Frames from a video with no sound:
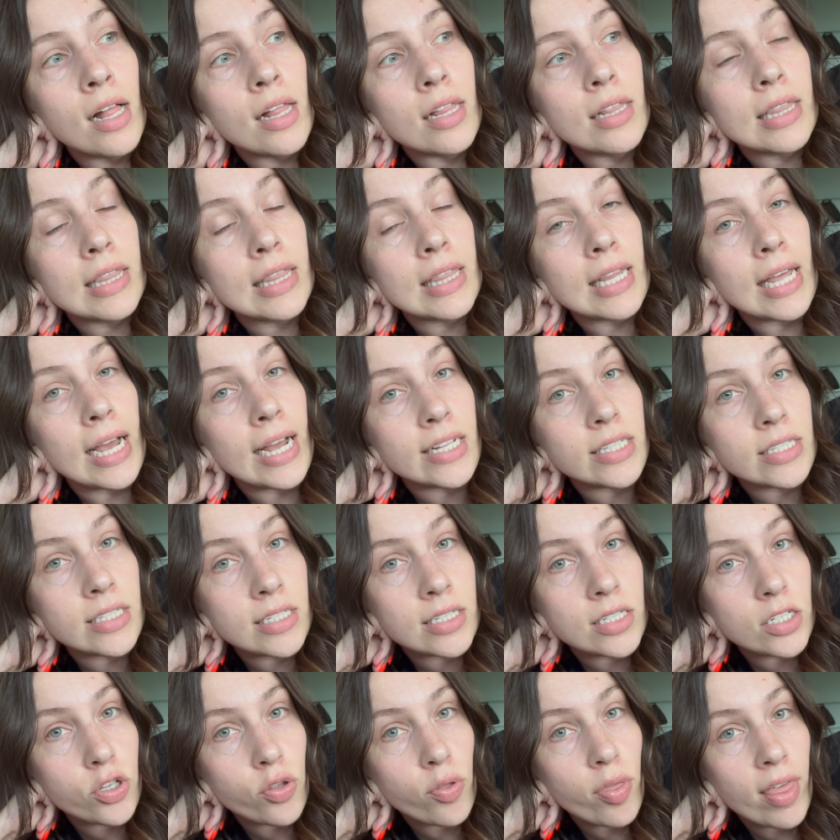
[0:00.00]
Let's
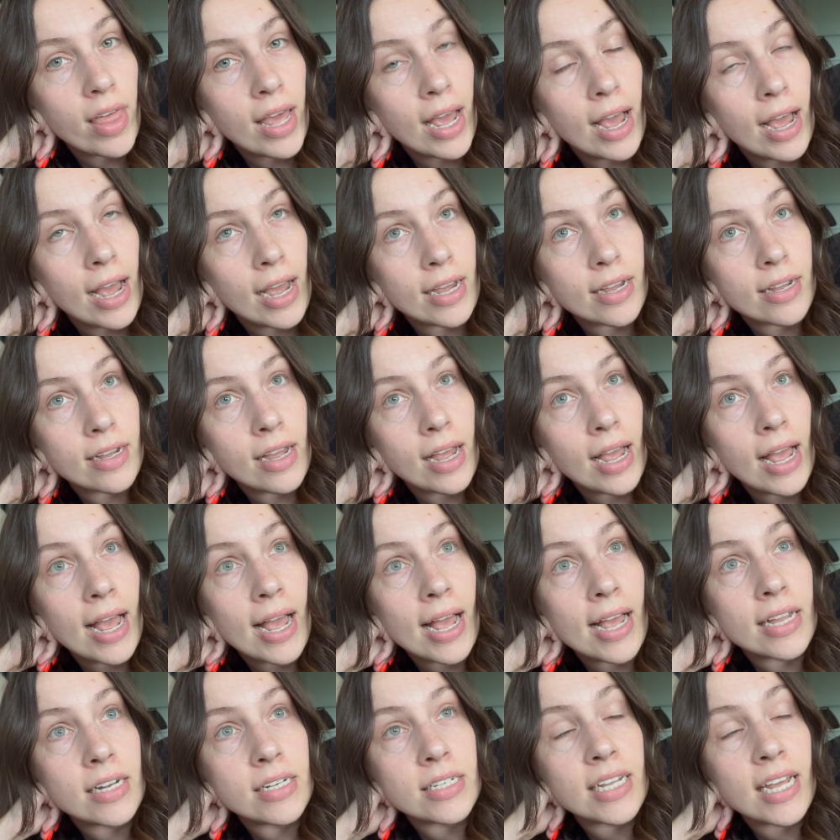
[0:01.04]
do that.
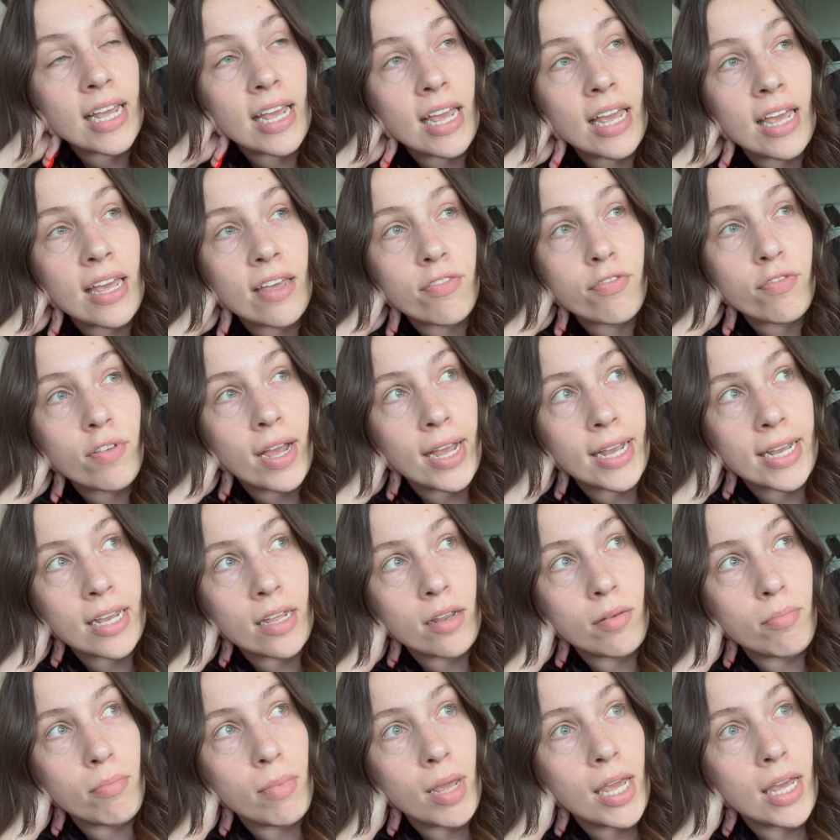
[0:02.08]
And if I
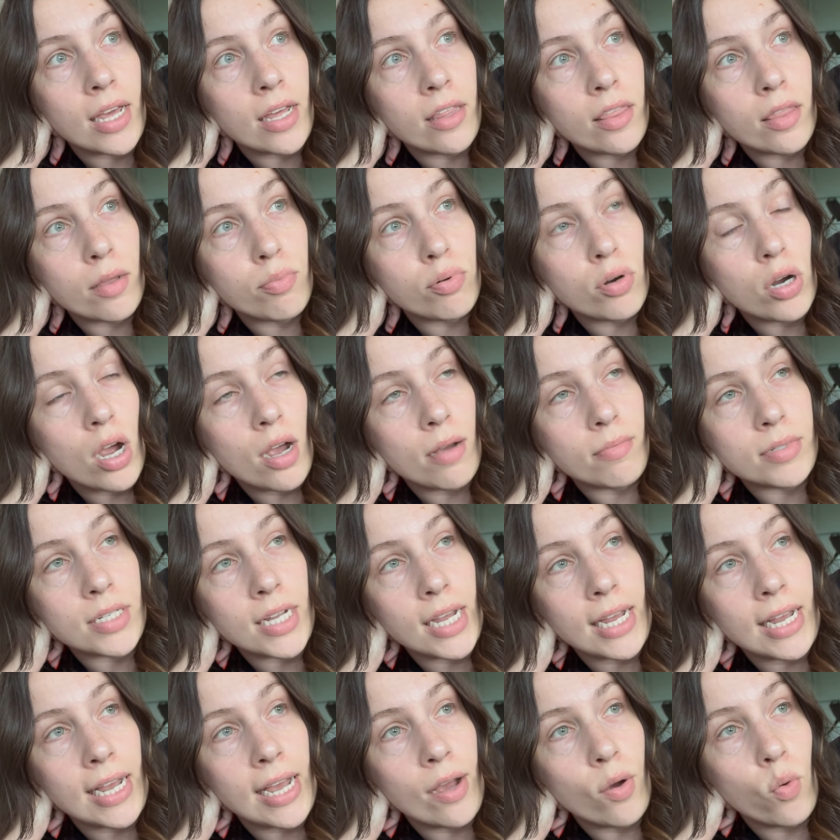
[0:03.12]
can make the prompt
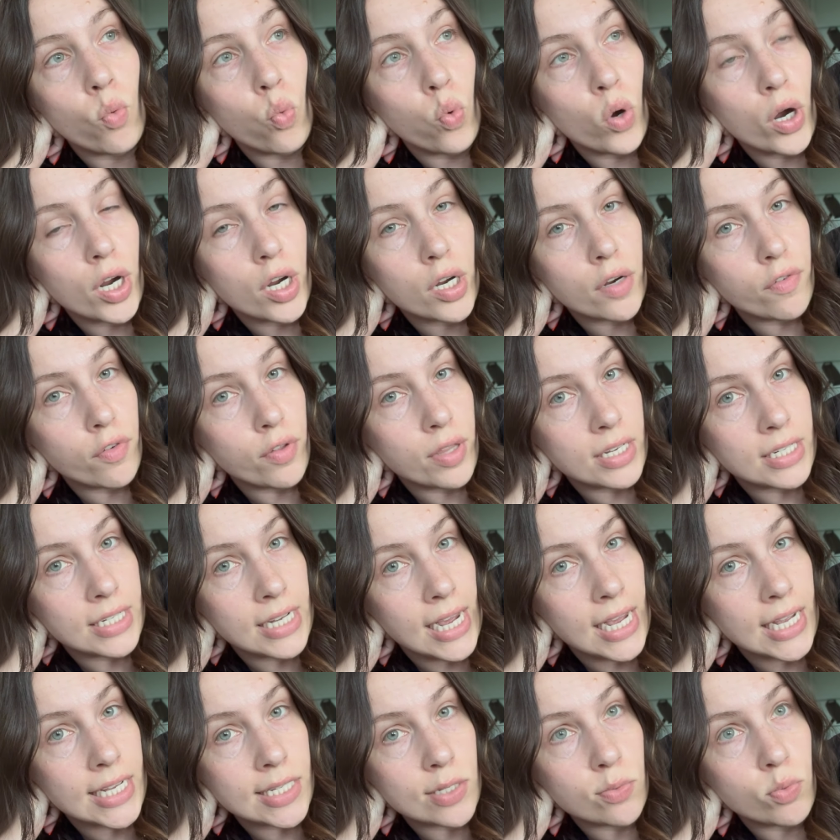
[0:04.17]
I get work for the
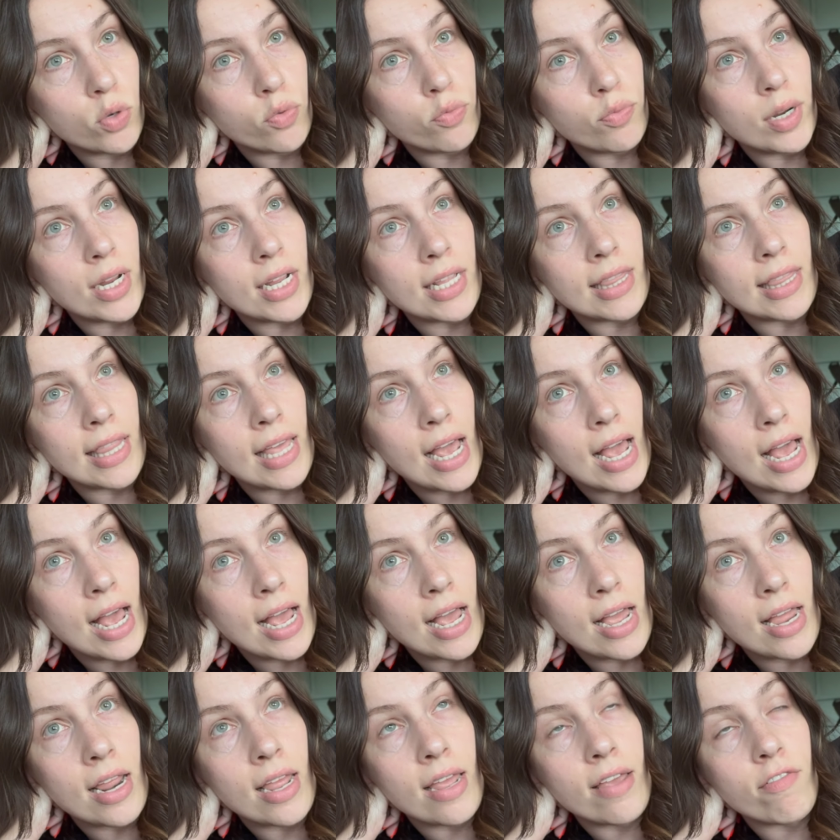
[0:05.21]
test, we'll read
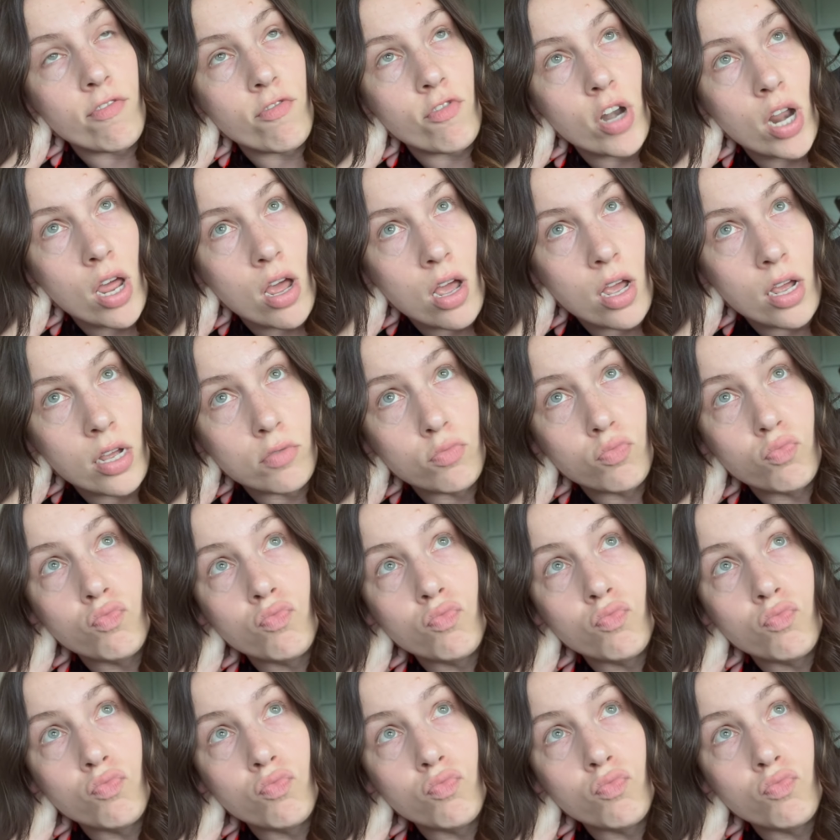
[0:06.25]
that. If not,